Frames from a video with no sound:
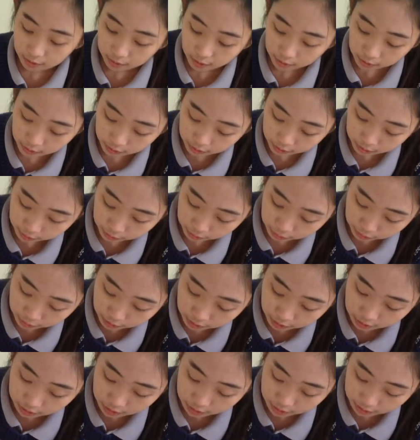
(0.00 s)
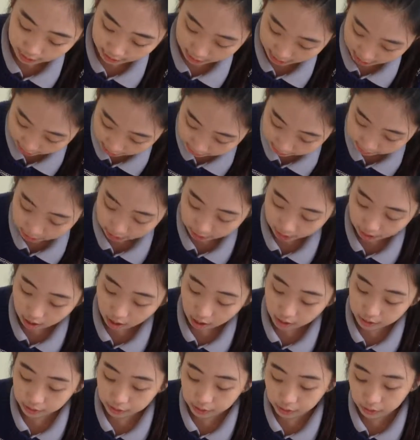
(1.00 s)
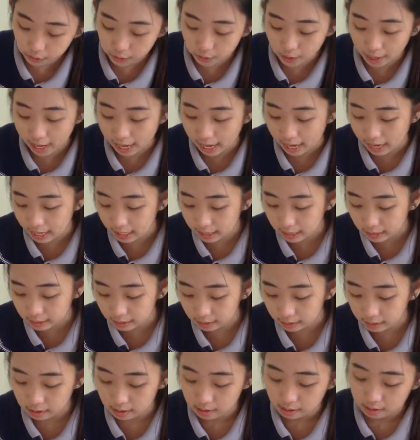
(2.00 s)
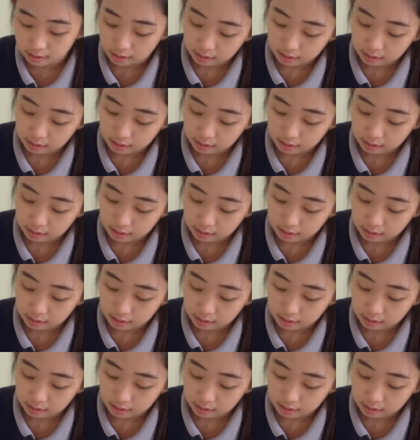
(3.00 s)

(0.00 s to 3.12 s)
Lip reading: So yes, there are also 2 hands.